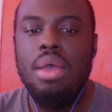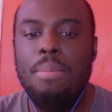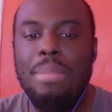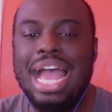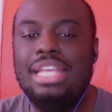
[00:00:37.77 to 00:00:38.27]

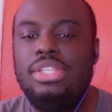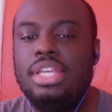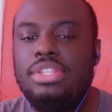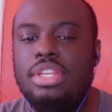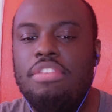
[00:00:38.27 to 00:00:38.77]
my
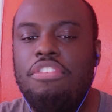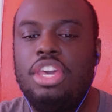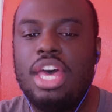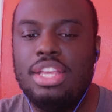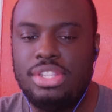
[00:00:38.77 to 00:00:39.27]
sensitive
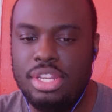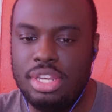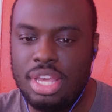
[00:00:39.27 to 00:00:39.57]
cousin